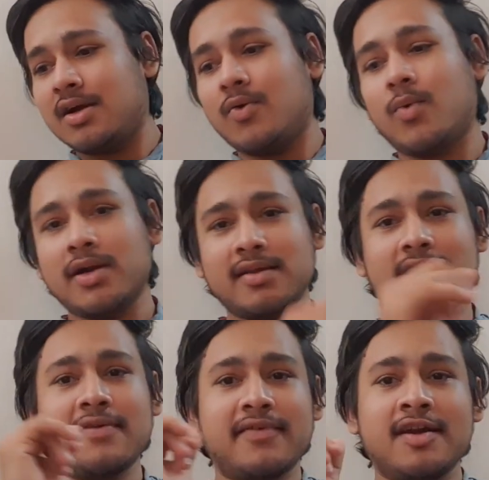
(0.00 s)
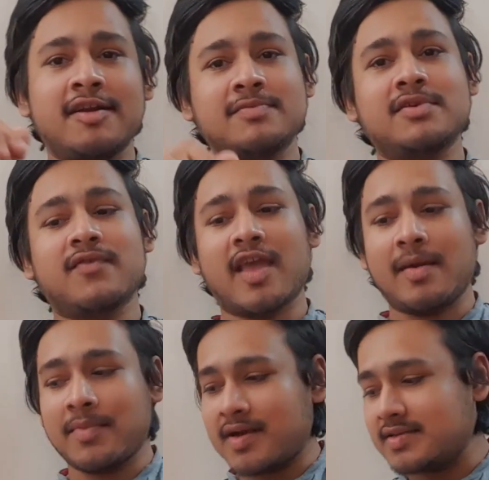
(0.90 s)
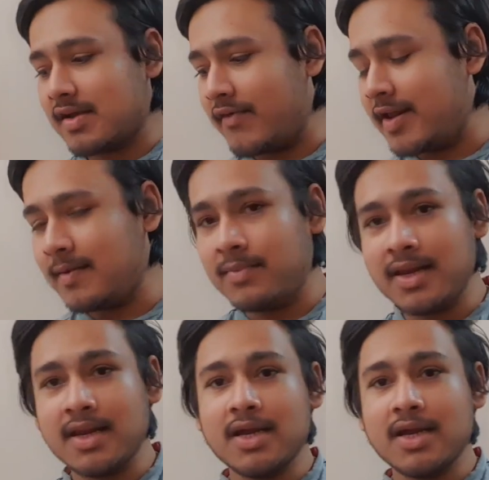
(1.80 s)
What are the different types of cameras available?